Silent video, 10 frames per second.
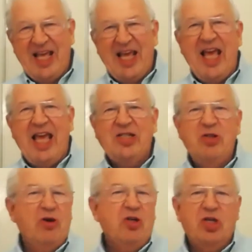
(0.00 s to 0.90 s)
It's
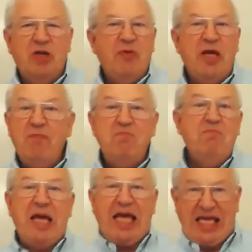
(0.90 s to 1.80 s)
not just going to be
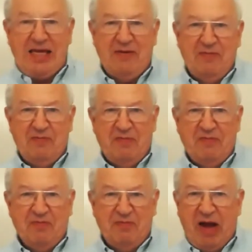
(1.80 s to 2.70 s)
me
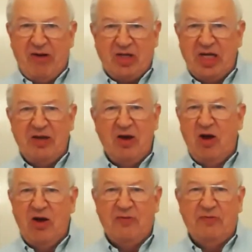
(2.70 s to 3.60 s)
parroting
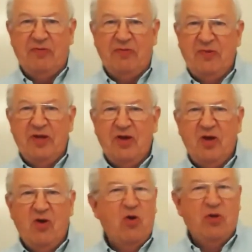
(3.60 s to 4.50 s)
on
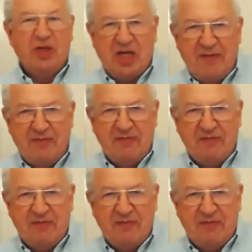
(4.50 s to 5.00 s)
all the time.